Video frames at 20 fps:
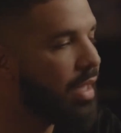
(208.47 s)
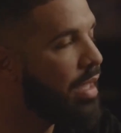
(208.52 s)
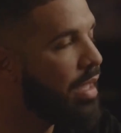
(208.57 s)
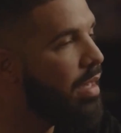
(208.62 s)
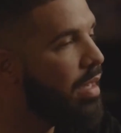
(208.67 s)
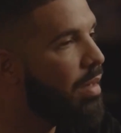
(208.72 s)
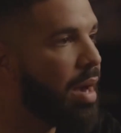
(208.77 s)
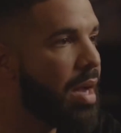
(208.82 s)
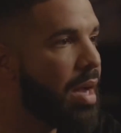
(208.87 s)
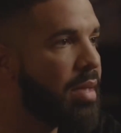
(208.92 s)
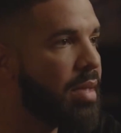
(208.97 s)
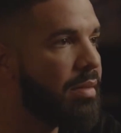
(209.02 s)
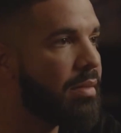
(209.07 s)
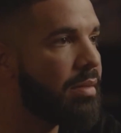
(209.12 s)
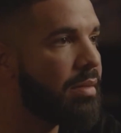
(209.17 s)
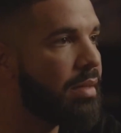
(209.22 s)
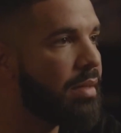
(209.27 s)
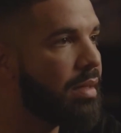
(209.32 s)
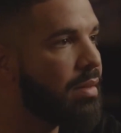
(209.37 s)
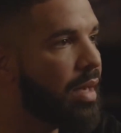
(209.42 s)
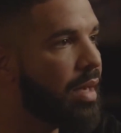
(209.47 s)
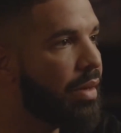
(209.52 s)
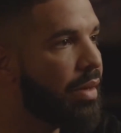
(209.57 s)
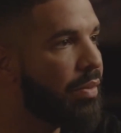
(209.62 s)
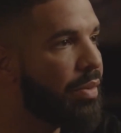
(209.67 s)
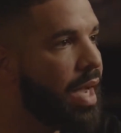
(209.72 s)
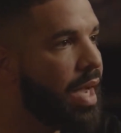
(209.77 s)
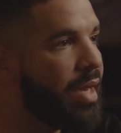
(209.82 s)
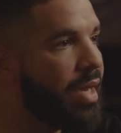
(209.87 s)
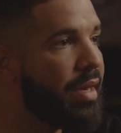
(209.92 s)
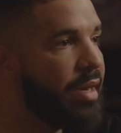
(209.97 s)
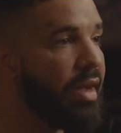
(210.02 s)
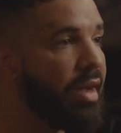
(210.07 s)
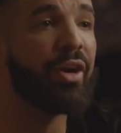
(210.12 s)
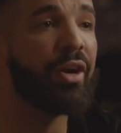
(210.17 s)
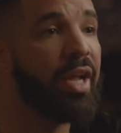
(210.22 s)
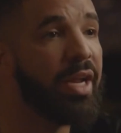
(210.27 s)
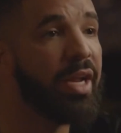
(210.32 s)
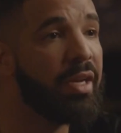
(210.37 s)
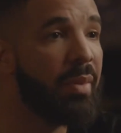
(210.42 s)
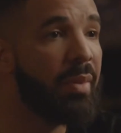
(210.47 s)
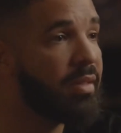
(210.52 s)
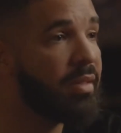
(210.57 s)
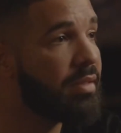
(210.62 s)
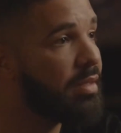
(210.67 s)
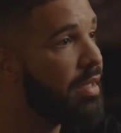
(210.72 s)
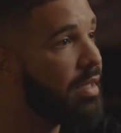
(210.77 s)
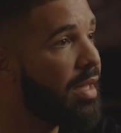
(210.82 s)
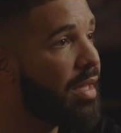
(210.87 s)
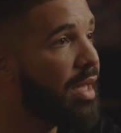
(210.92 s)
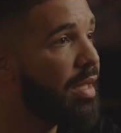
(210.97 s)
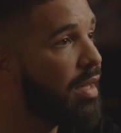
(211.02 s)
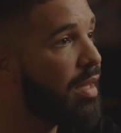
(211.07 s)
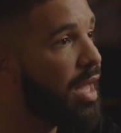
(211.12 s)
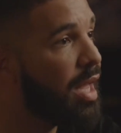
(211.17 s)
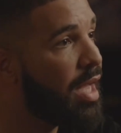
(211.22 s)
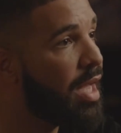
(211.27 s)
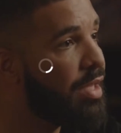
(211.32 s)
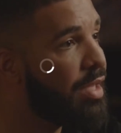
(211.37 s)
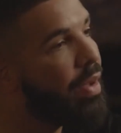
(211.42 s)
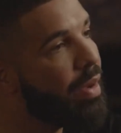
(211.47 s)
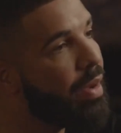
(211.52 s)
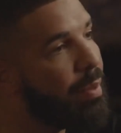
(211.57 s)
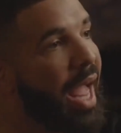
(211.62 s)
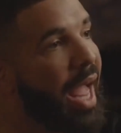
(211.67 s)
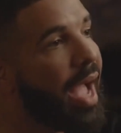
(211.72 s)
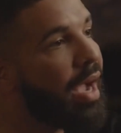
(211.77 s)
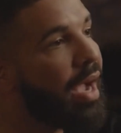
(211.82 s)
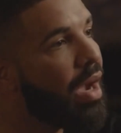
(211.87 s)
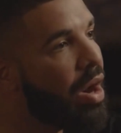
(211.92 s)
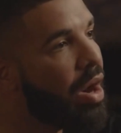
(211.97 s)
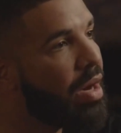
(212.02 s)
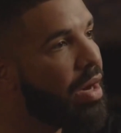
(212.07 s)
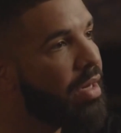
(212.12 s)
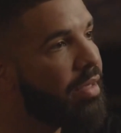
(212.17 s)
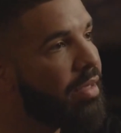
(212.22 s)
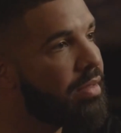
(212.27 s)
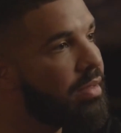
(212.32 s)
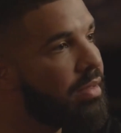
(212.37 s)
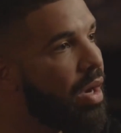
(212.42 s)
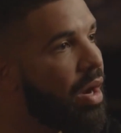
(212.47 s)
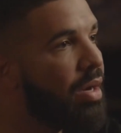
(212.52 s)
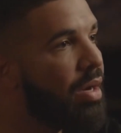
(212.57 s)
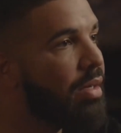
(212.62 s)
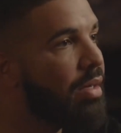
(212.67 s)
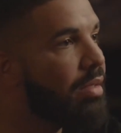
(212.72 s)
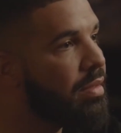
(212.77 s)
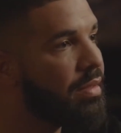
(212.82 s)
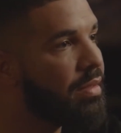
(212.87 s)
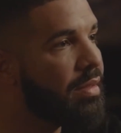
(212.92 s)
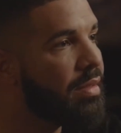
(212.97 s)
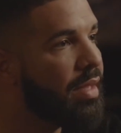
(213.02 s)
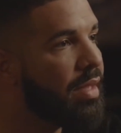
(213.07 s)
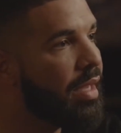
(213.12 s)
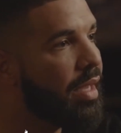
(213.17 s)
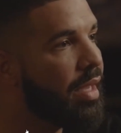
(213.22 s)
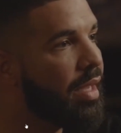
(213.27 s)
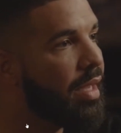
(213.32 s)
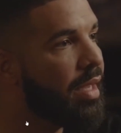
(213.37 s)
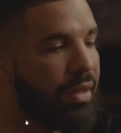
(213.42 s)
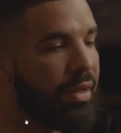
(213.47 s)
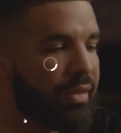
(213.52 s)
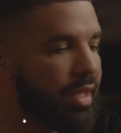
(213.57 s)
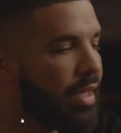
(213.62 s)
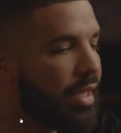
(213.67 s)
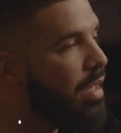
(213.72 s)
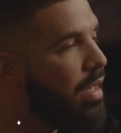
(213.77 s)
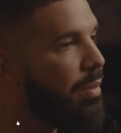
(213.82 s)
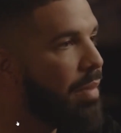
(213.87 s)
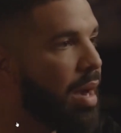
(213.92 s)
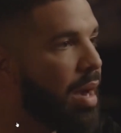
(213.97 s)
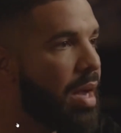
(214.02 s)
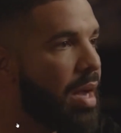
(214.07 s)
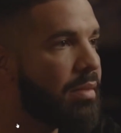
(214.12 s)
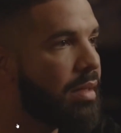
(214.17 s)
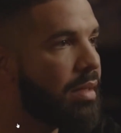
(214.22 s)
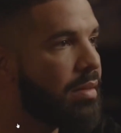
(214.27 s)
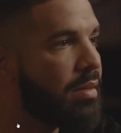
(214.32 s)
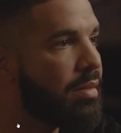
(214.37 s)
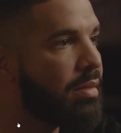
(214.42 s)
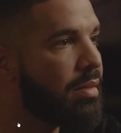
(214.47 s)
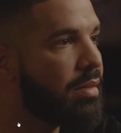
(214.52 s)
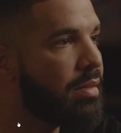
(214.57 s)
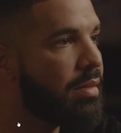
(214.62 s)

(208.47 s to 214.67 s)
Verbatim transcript: Like anybody says that, really. I never heard anybody say that. In the last uh, black artist is the artist of the decade. I don't think anybody says that.